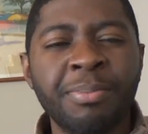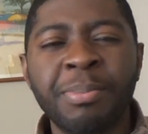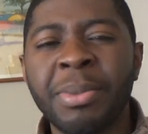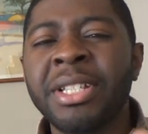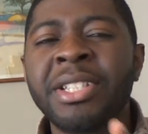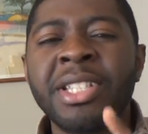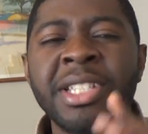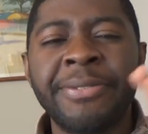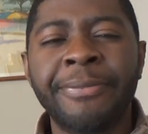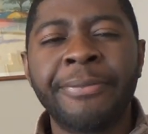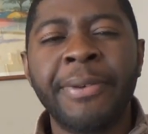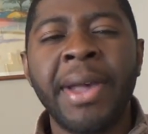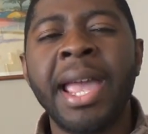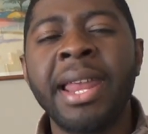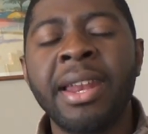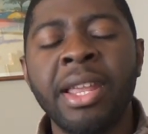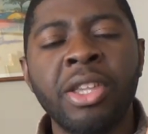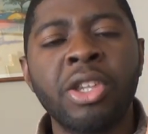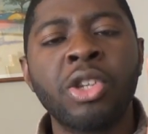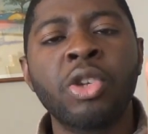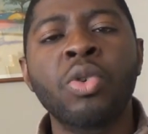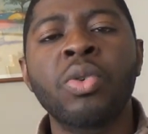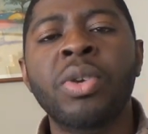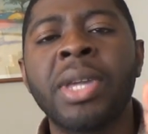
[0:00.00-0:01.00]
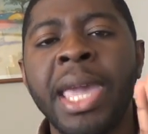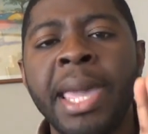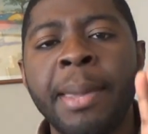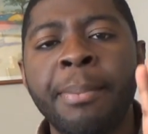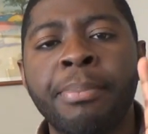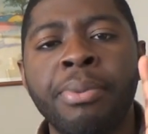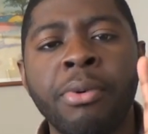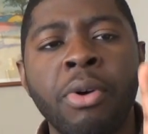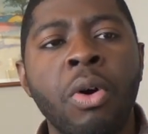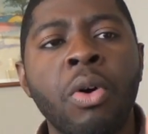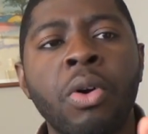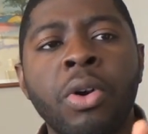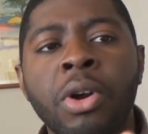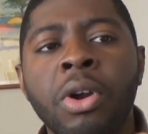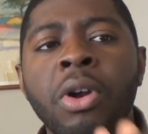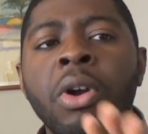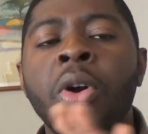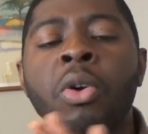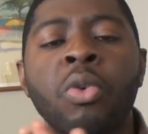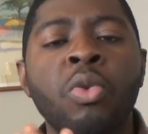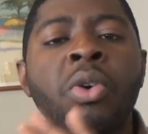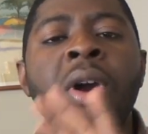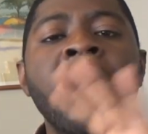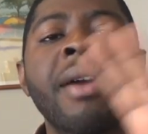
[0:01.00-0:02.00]
but just find a UK broker
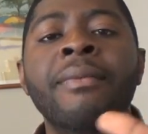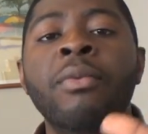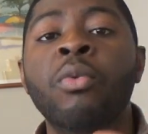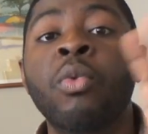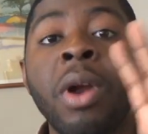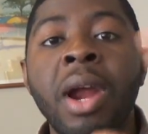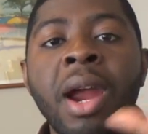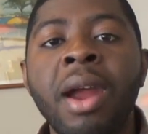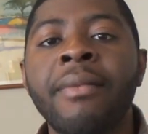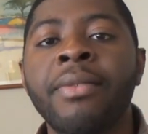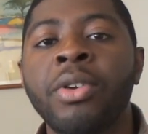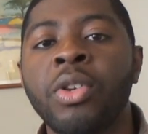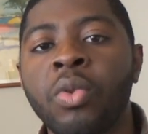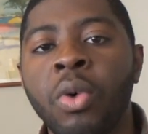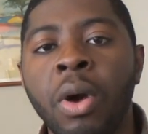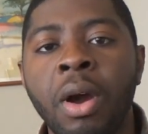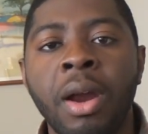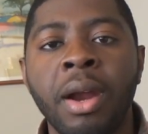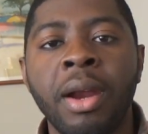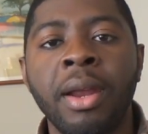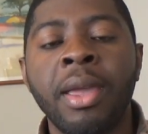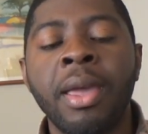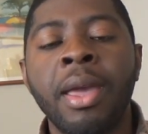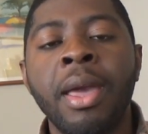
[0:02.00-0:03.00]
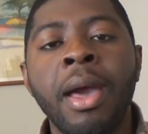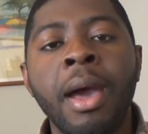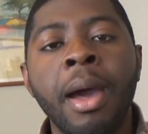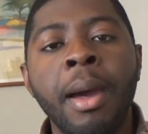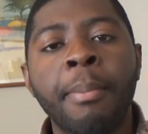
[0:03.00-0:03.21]
or wherever you are,